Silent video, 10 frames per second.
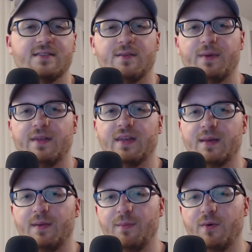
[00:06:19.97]
the plan they
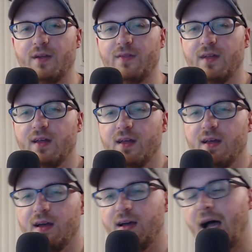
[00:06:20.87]
come up with.
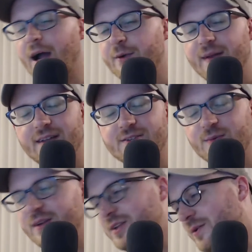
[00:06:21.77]
Iron Man
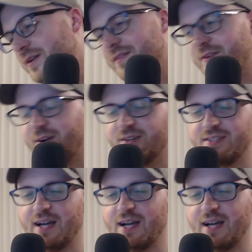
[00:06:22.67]
doesn't want to do it at first.